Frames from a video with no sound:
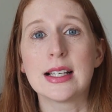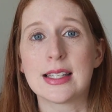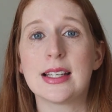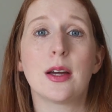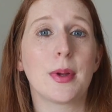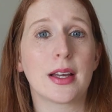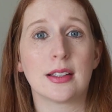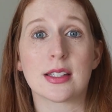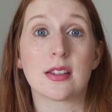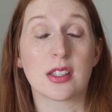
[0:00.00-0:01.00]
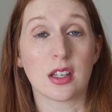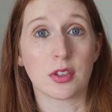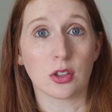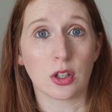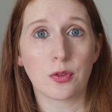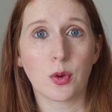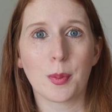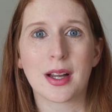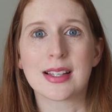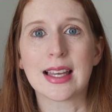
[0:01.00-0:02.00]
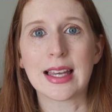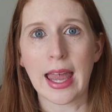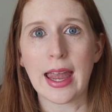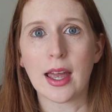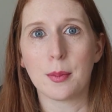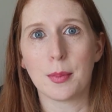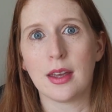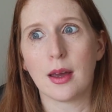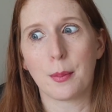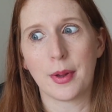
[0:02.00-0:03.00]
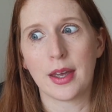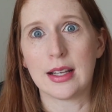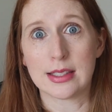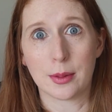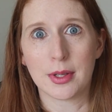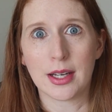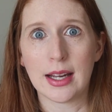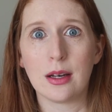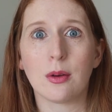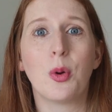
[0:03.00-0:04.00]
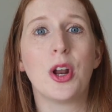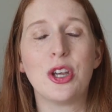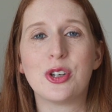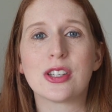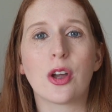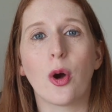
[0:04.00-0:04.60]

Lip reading: Sit down, make a list of stuff to look for, because it can be a bit intimidating when you just